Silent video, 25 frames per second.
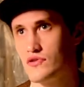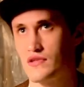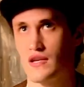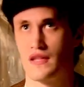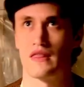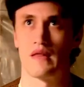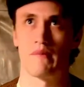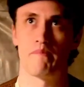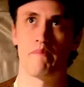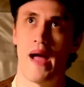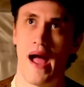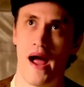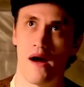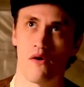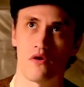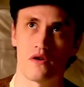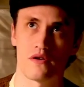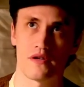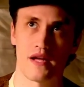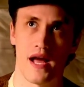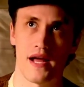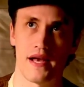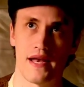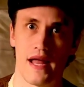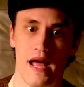and the power
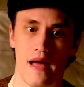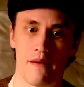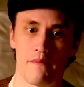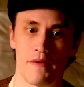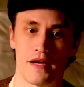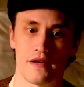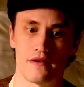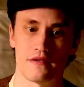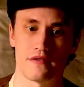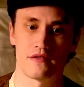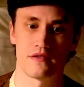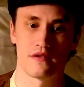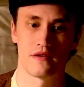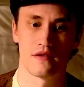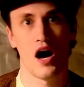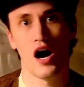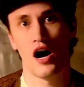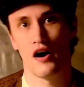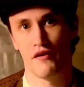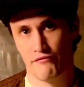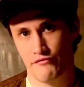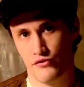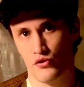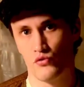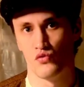dynamics
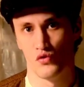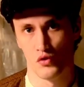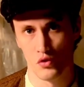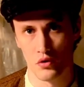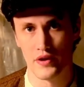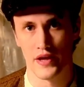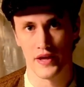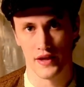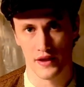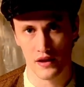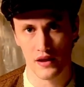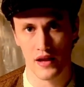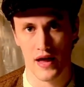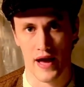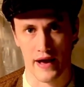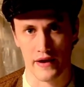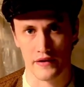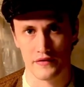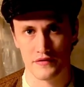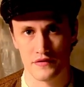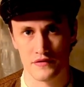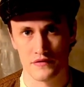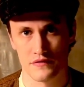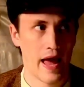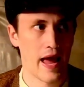of the ruling
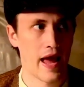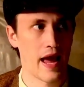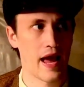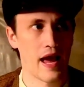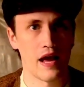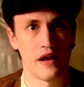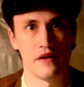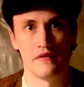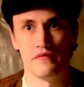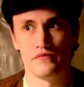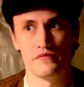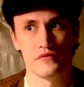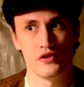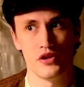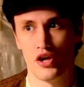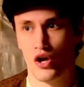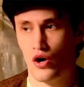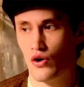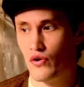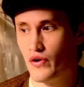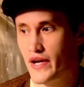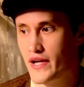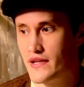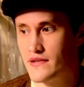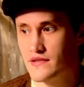class. And,
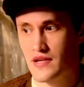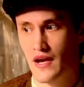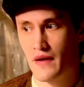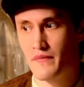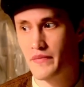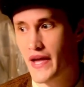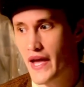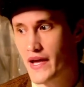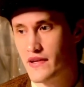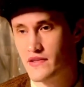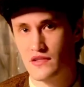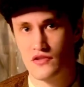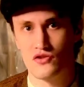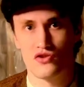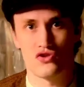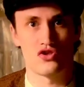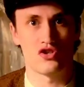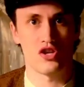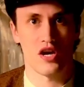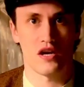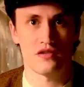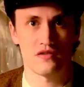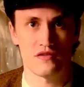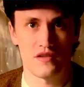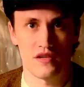in some cases,
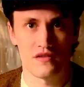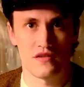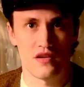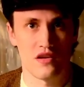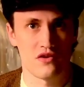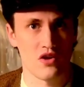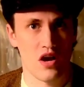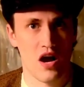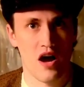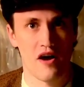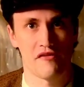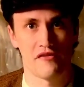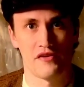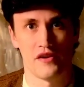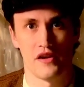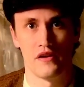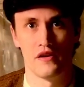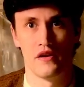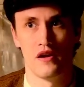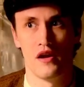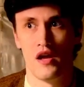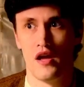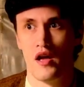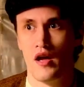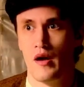justice is
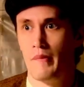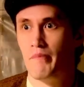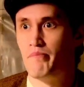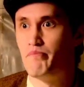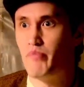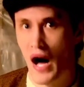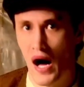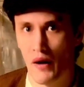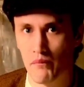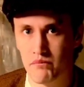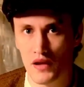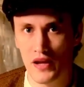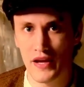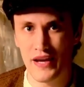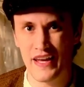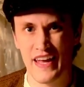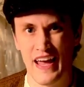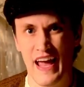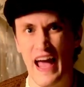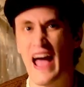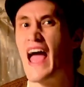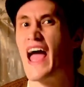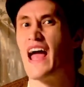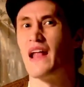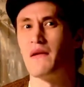often
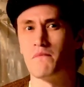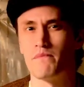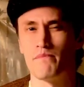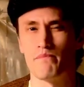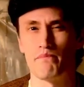public and